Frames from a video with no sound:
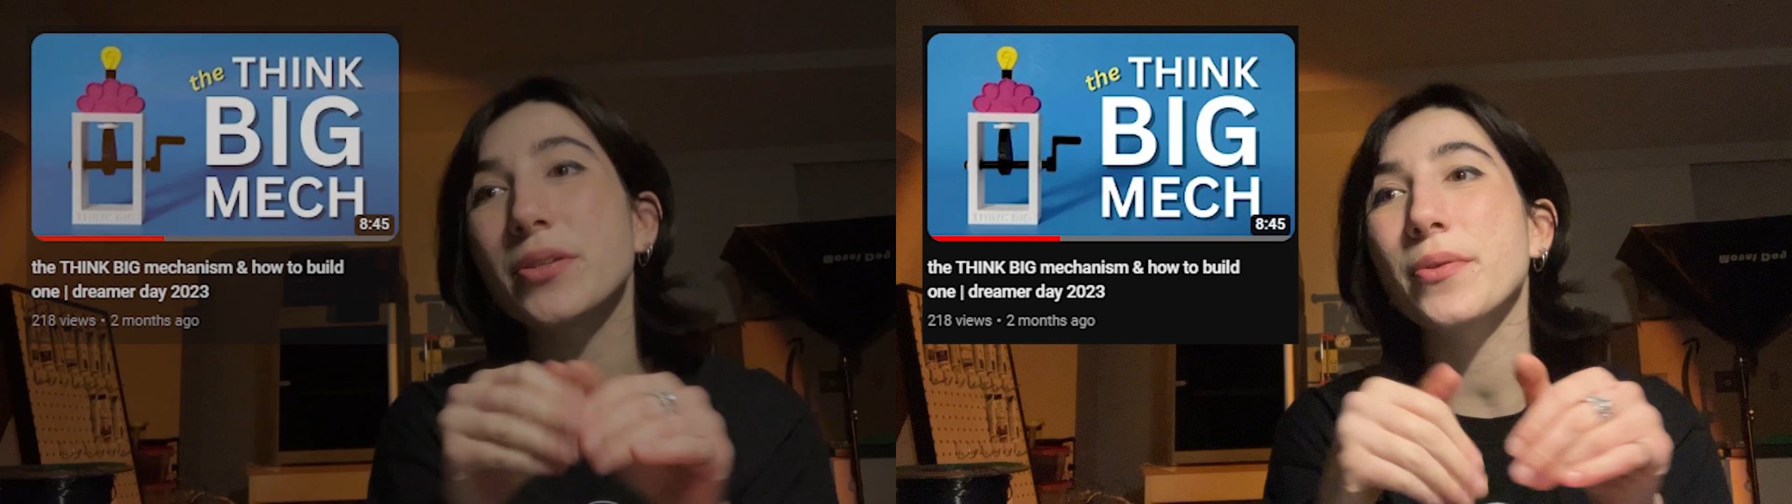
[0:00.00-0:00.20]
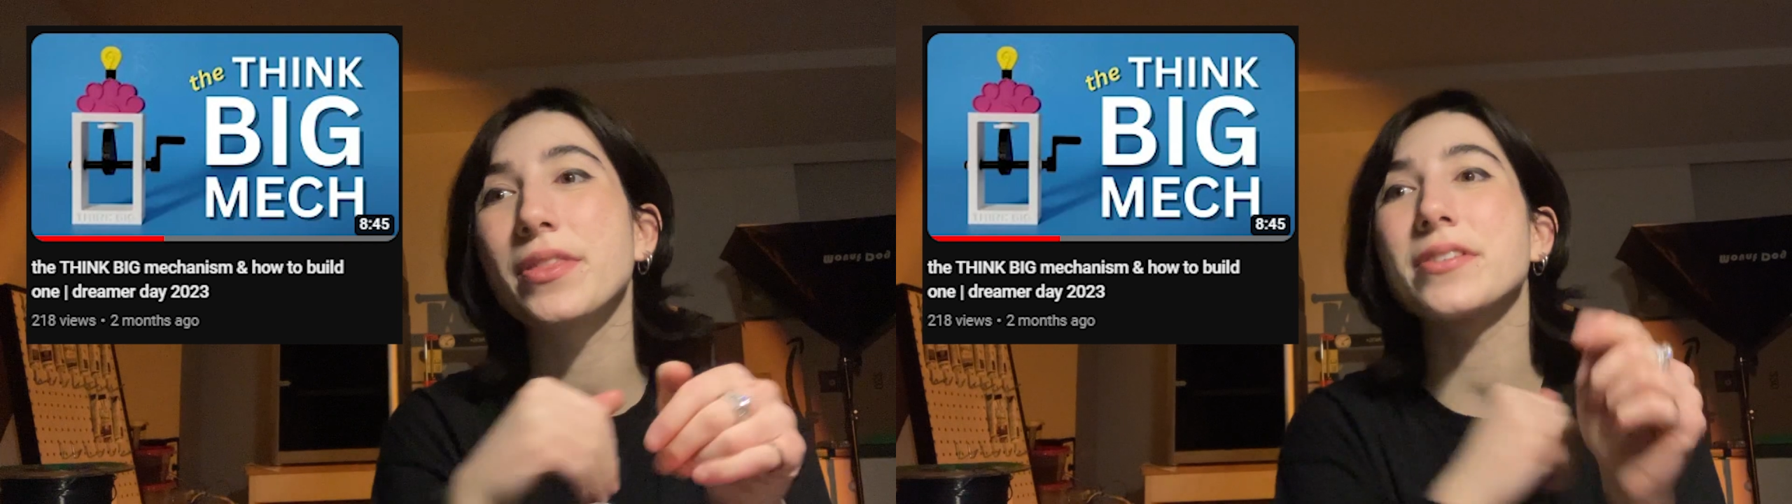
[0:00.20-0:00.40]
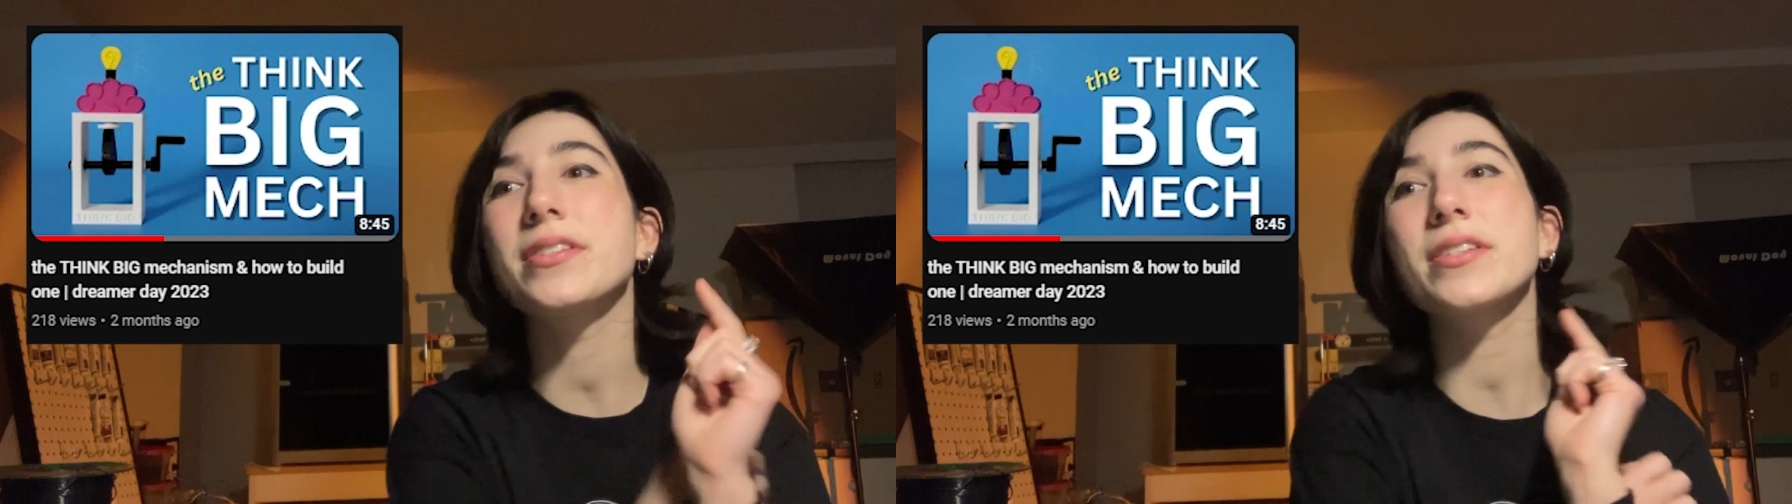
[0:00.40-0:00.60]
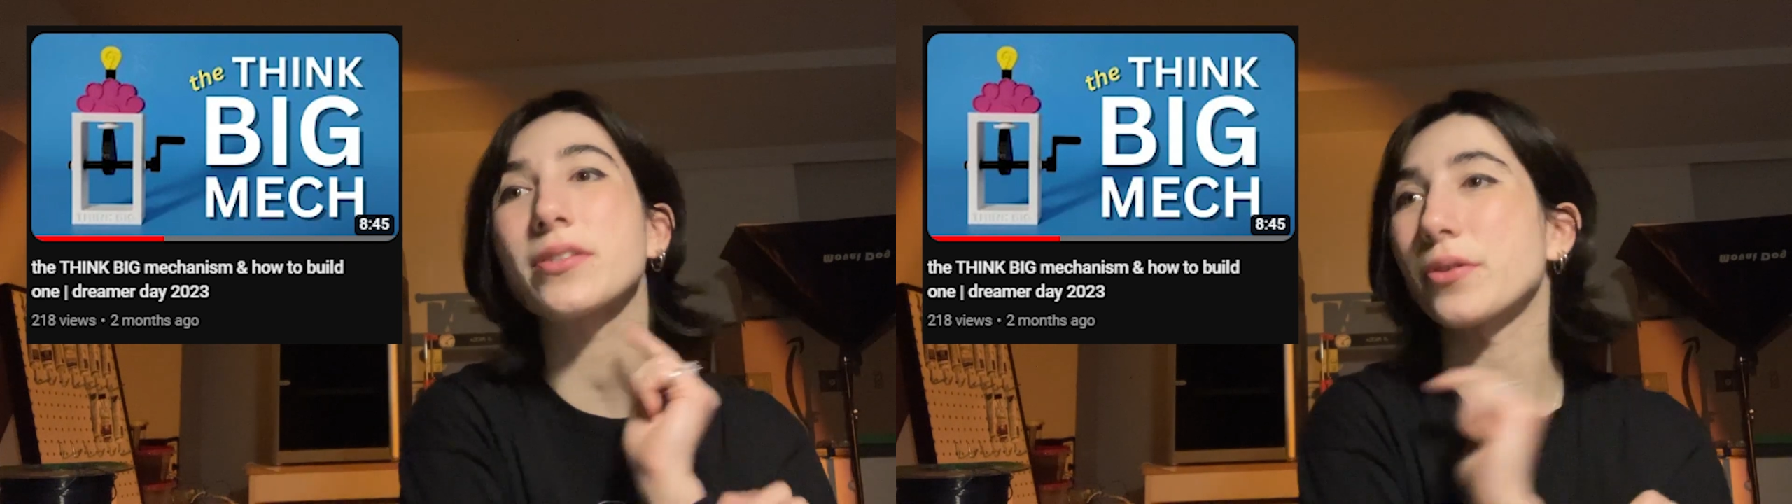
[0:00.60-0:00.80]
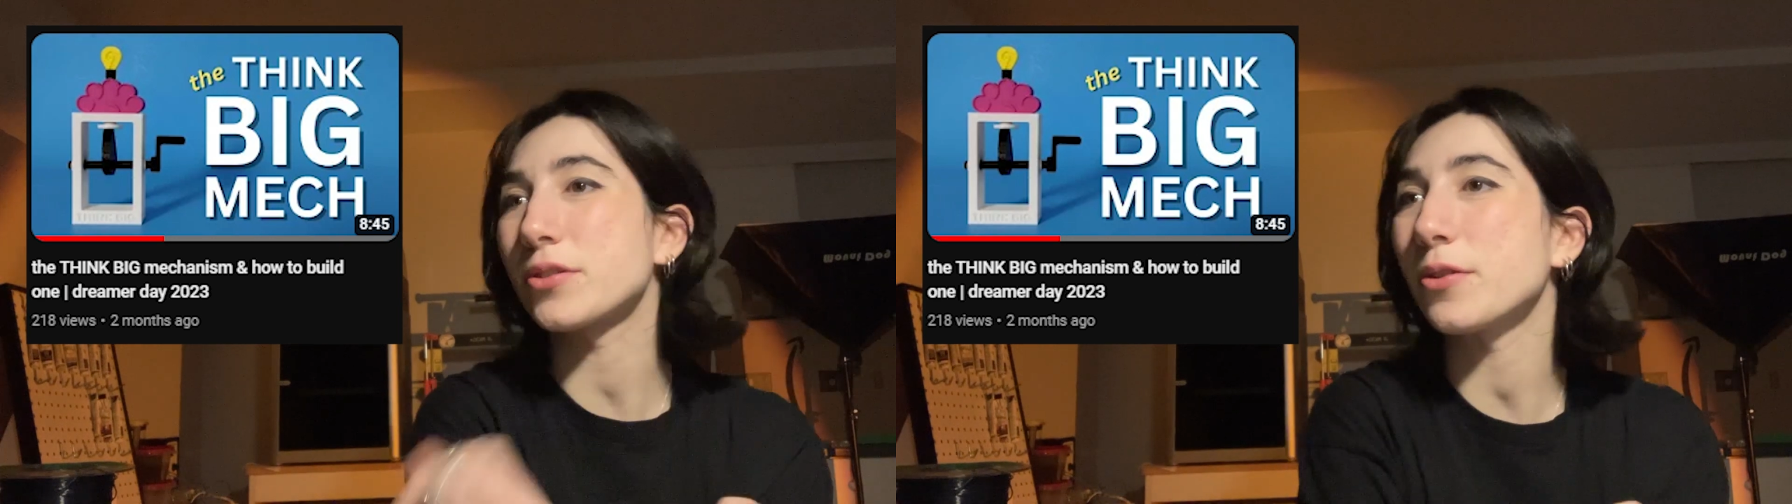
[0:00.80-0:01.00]
this is
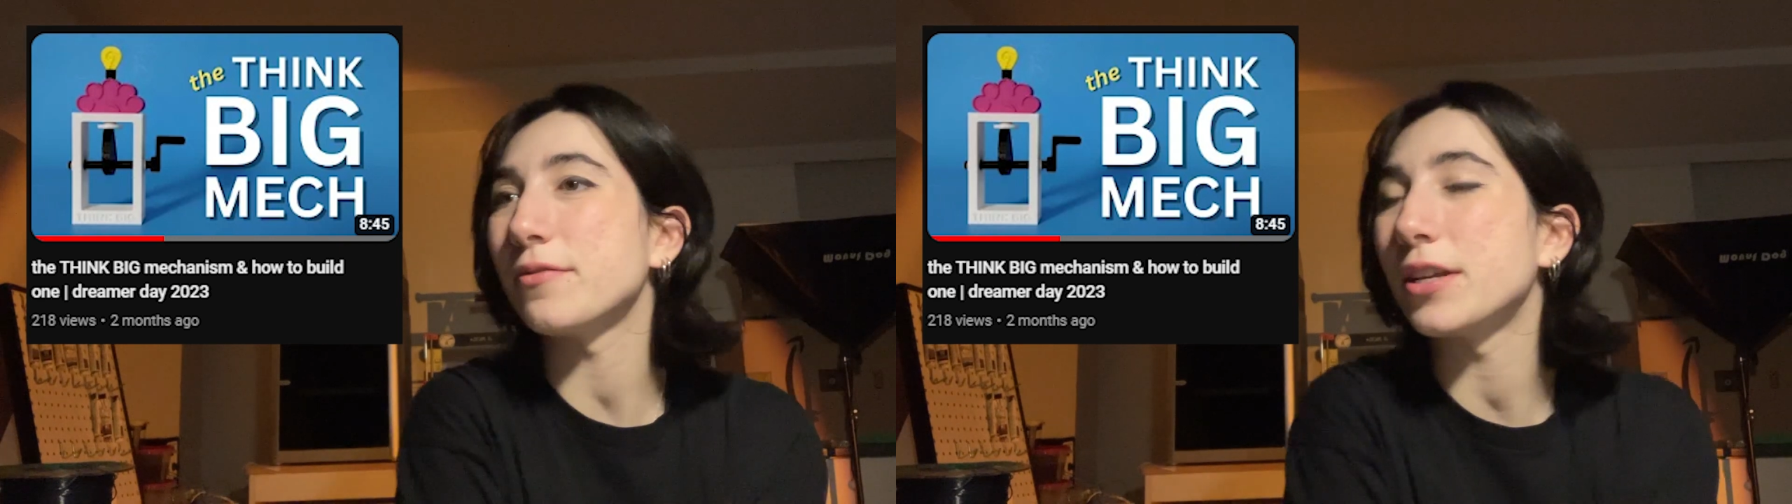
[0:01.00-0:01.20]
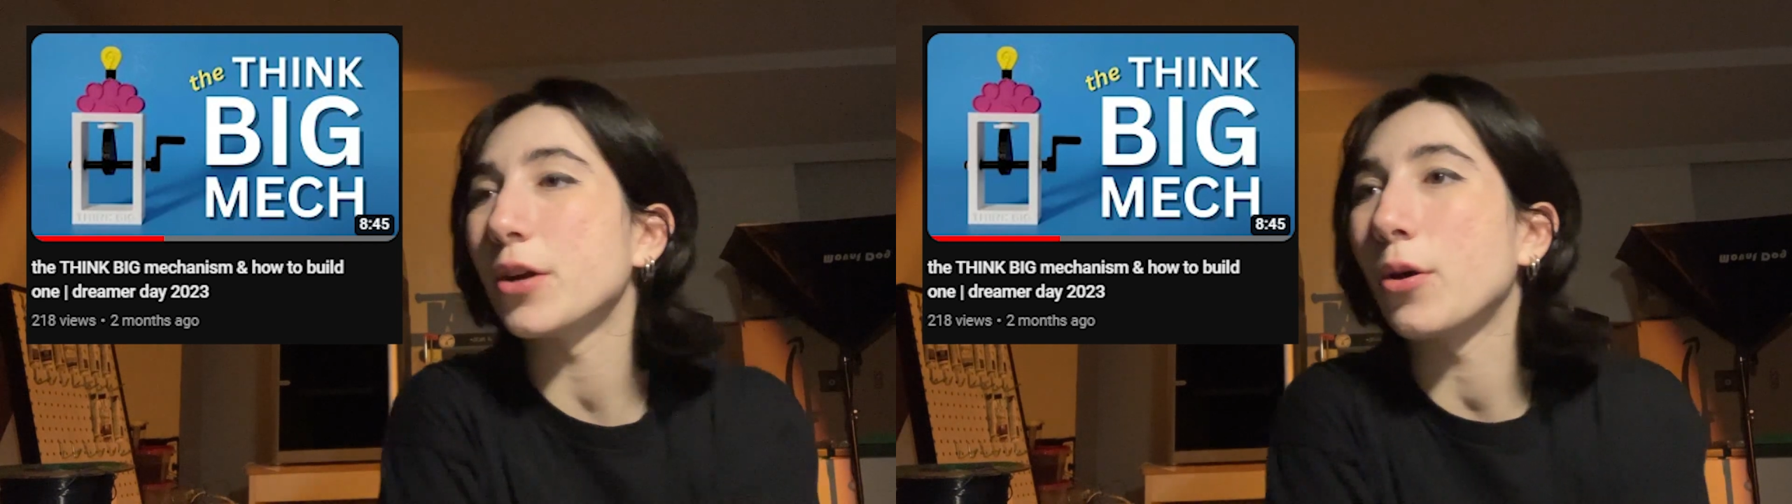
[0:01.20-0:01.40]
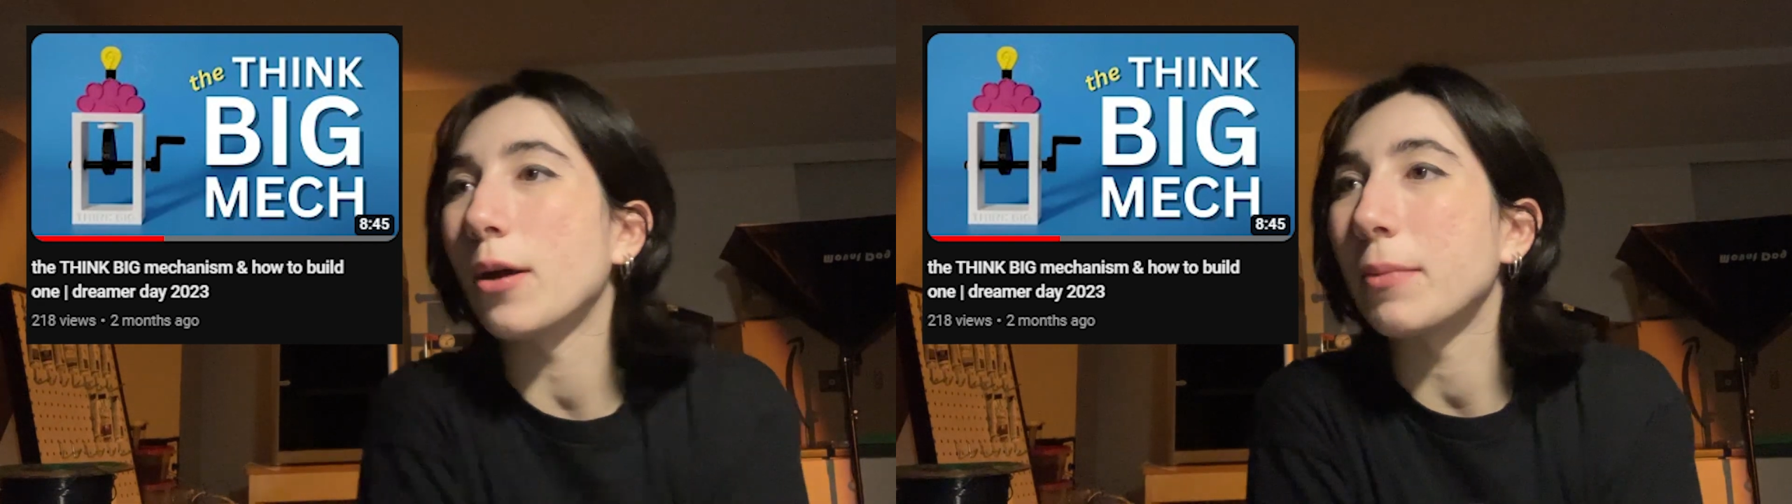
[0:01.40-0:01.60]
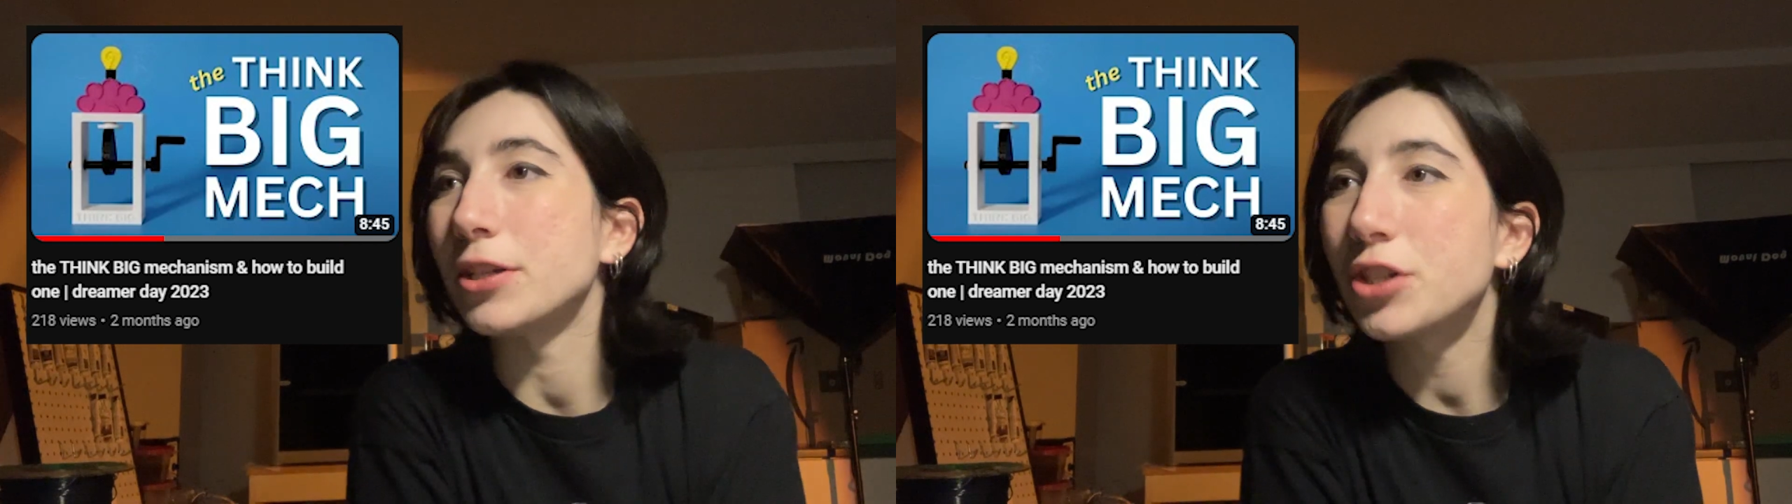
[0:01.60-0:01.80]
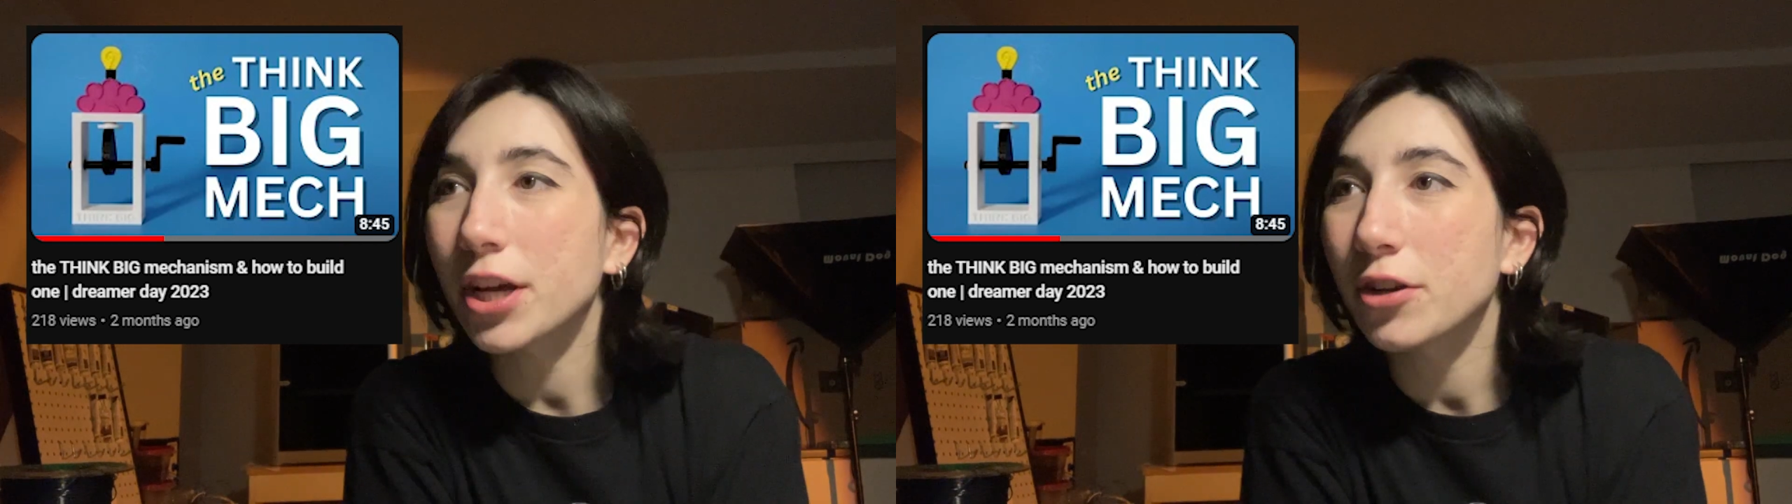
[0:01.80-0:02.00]
also a video on my
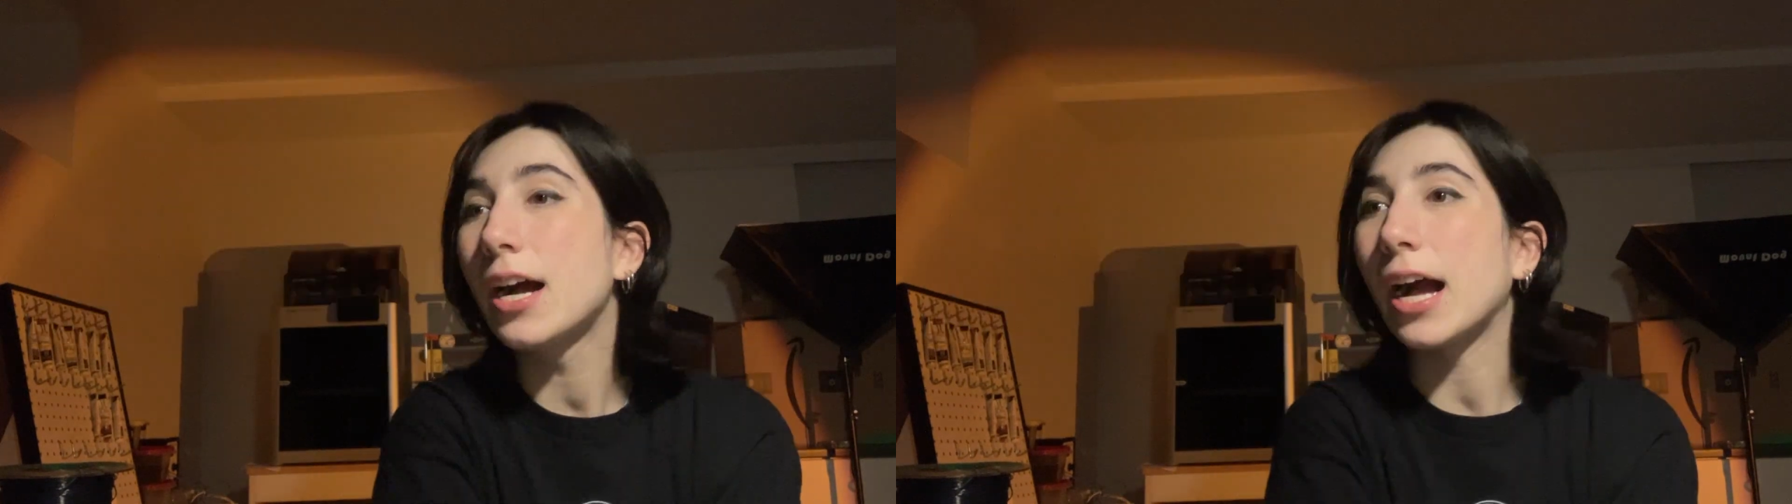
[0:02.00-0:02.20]
channel.